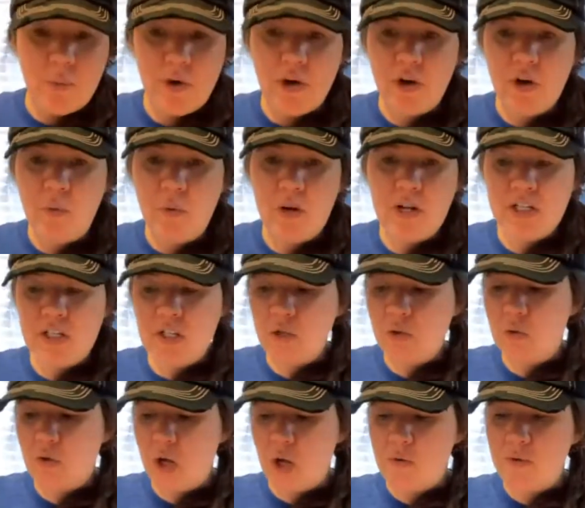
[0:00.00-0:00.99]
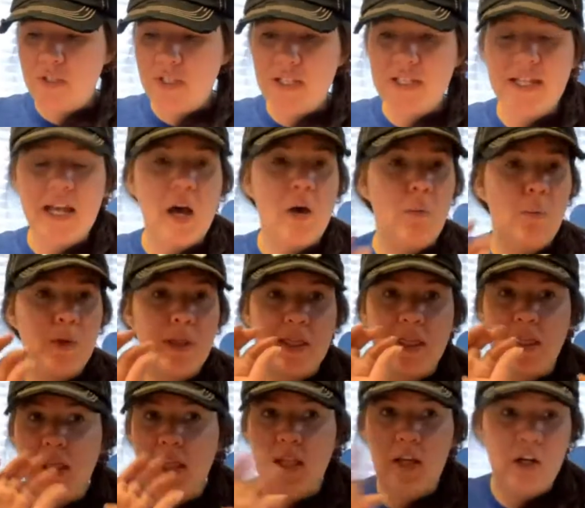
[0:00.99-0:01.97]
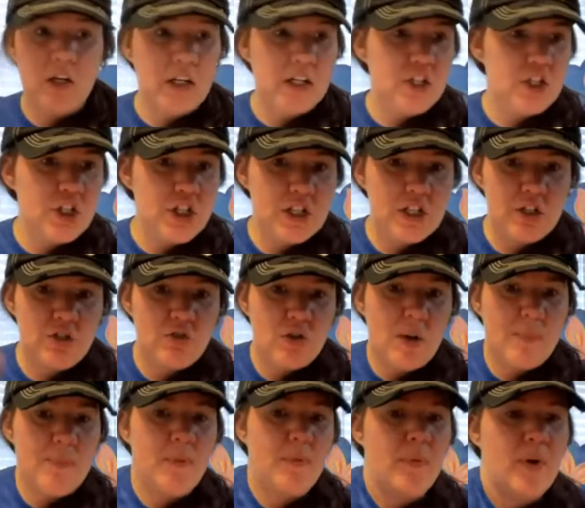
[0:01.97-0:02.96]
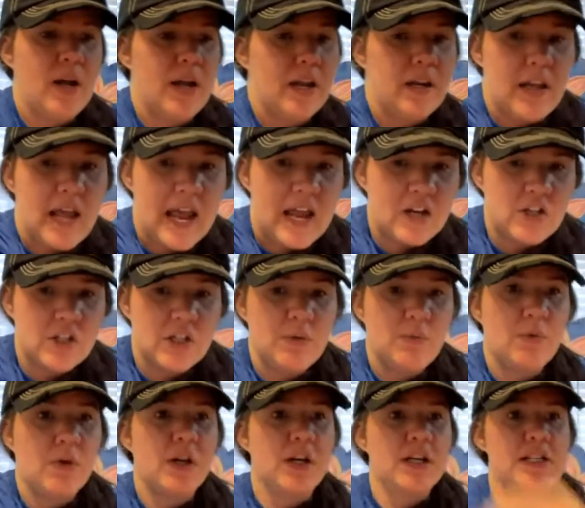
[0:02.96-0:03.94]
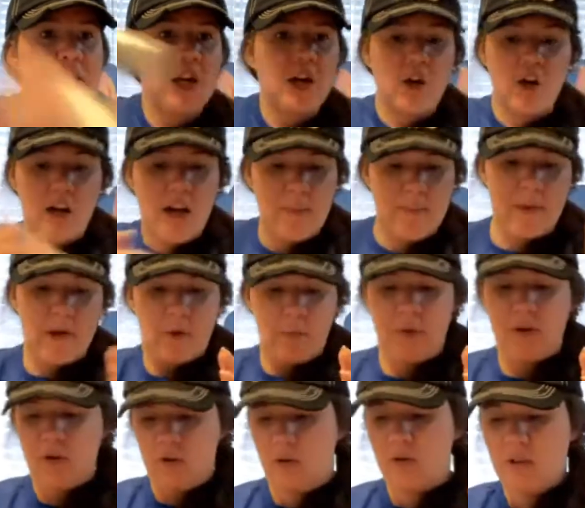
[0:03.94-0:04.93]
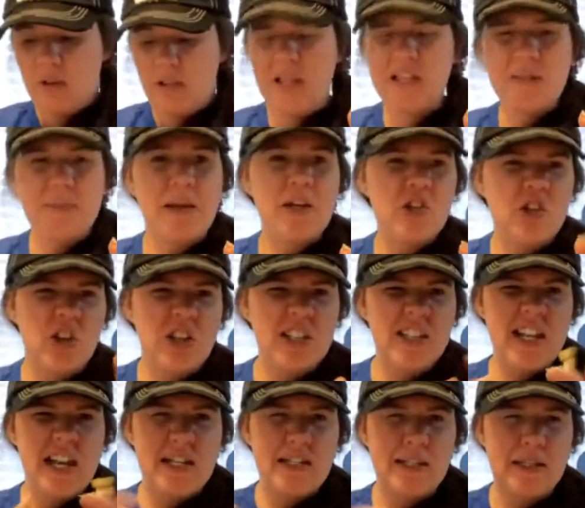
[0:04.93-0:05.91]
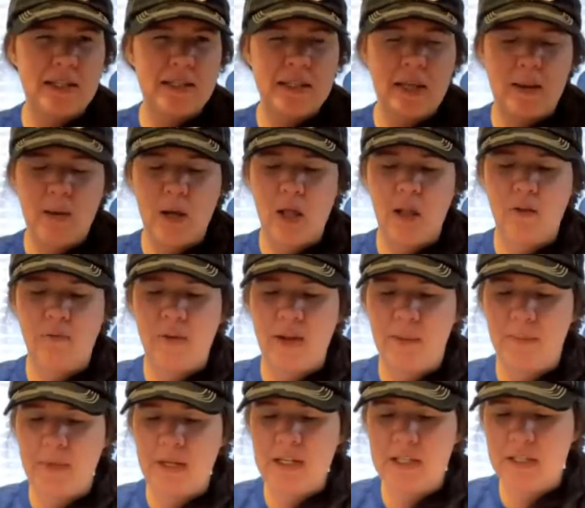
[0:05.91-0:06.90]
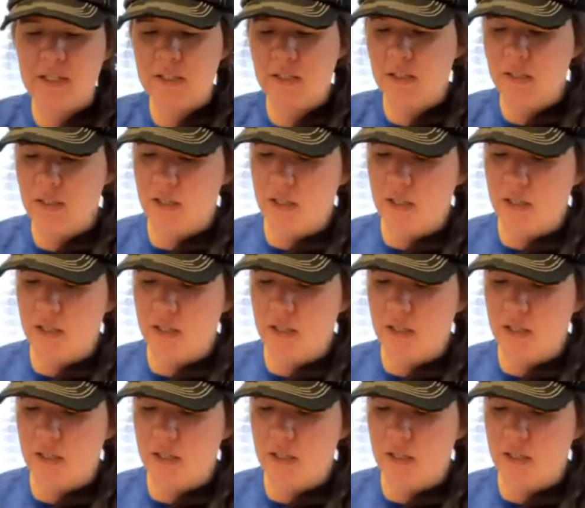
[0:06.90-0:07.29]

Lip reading: we're going to ghost this out with literally just a drop of white. Actually, we're going to take our light buttermilk. Let's make sure it stays in the same color families.